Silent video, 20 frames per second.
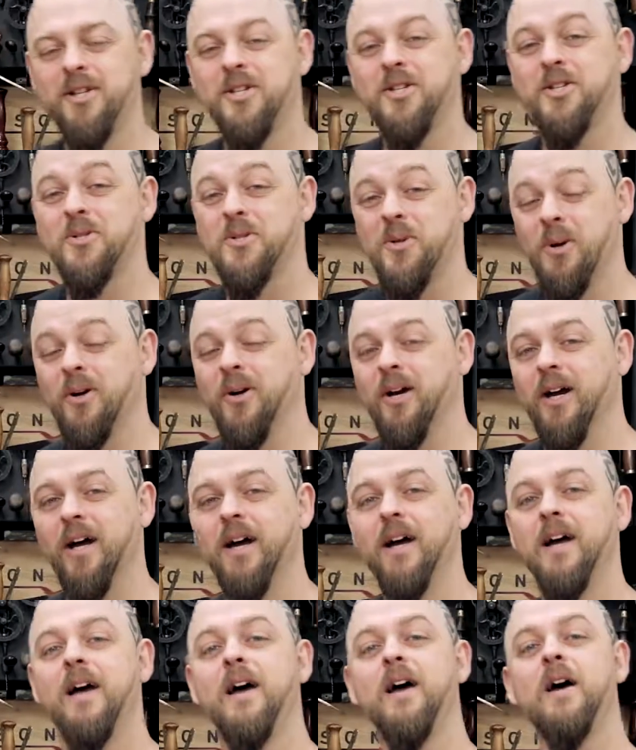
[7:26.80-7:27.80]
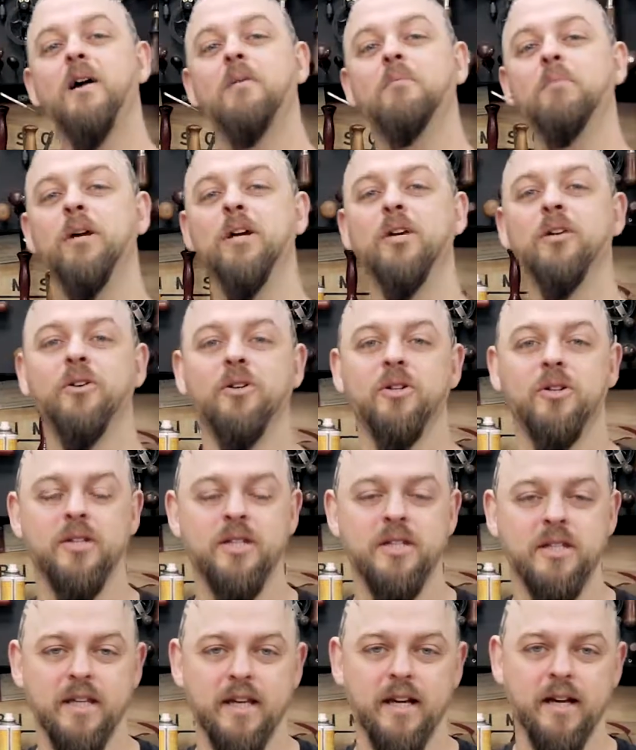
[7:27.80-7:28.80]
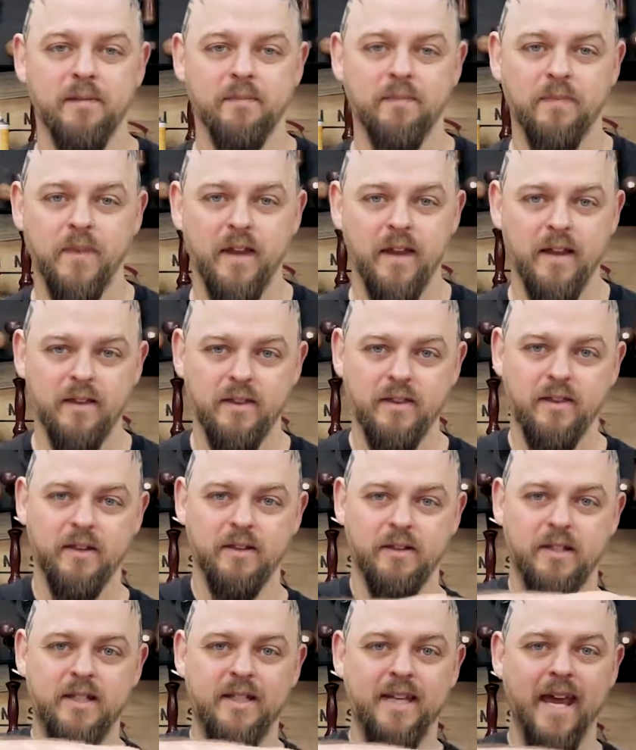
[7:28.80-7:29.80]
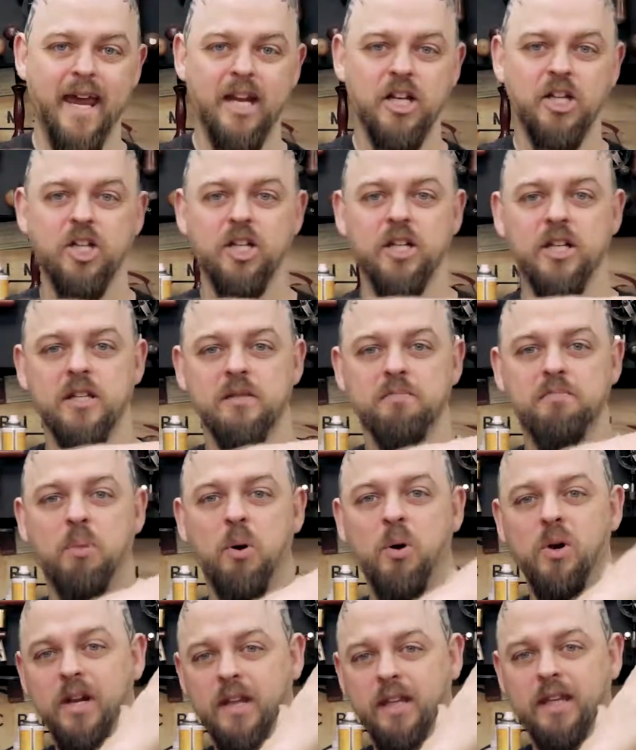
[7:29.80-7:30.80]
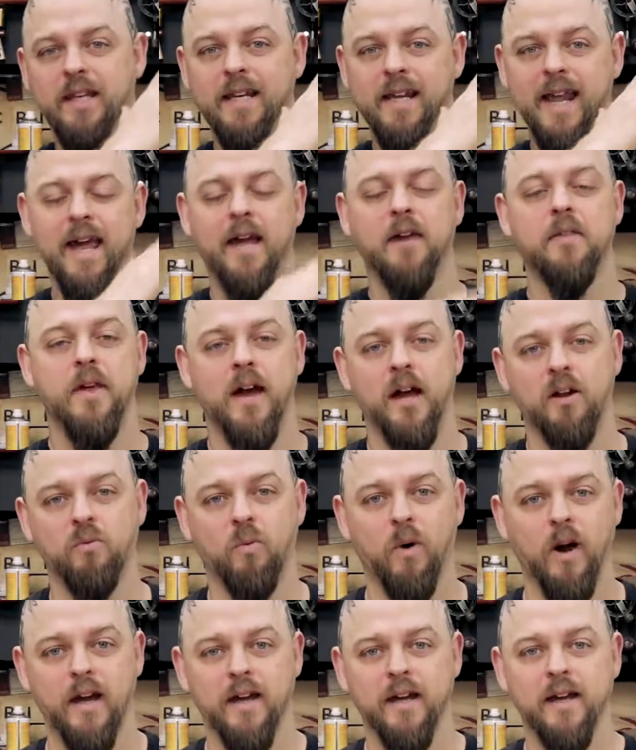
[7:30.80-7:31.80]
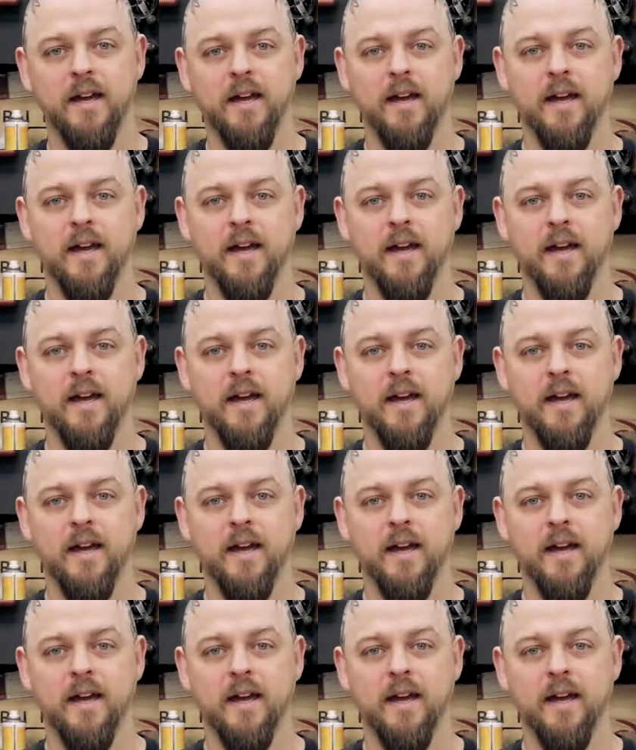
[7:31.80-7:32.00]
stronger because the tension is pulling the neck that way.